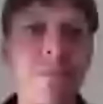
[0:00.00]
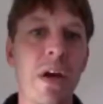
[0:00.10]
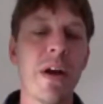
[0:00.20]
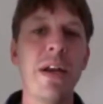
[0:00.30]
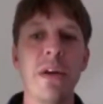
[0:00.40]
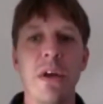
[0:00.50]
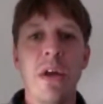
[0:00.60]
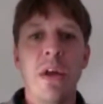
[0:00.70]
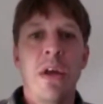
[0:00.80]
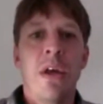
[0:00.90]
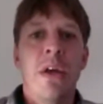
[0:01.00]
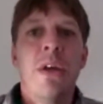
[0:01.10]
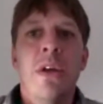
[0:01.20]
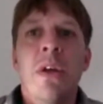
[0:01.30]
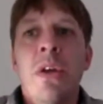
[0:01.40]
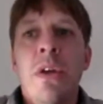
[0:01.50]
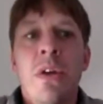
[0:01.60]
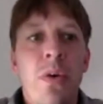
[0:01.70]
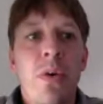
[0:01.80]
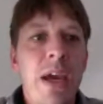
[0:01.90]
All right.
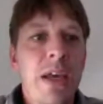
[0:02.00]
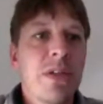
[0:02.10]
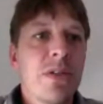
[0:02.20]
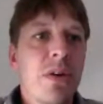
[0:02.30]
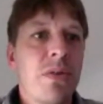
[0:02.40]
Okay,